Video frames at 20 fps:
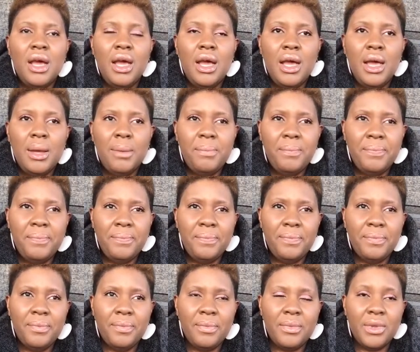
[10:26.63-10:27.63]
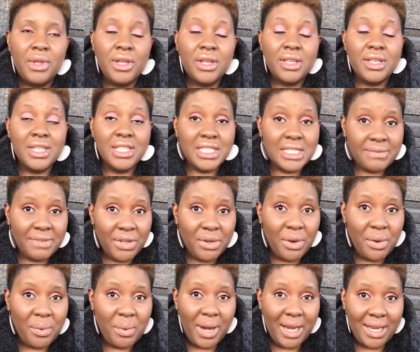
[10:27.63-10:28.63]
Um, this
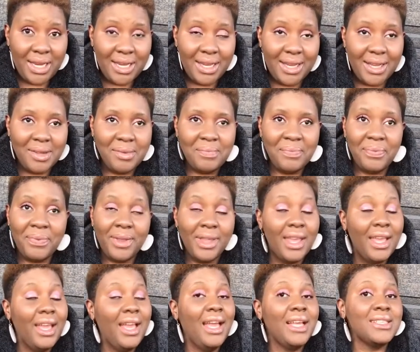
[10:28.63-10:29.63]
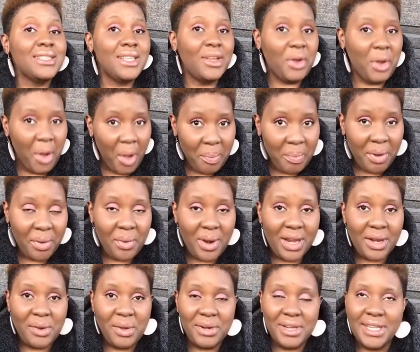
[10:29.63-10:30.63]
video right here has a
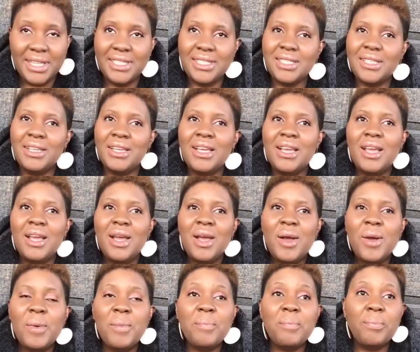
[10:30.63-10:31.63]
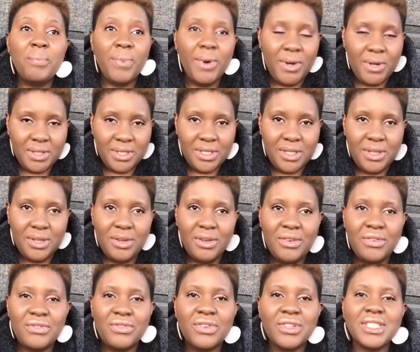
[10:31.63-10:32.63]
copyright on it, but
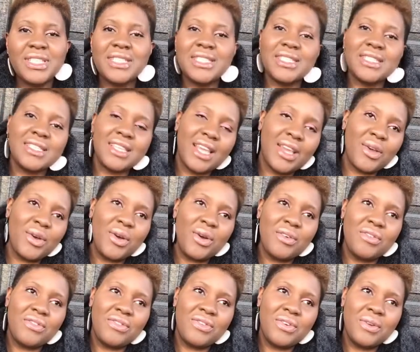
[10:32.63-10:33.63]
for the sake of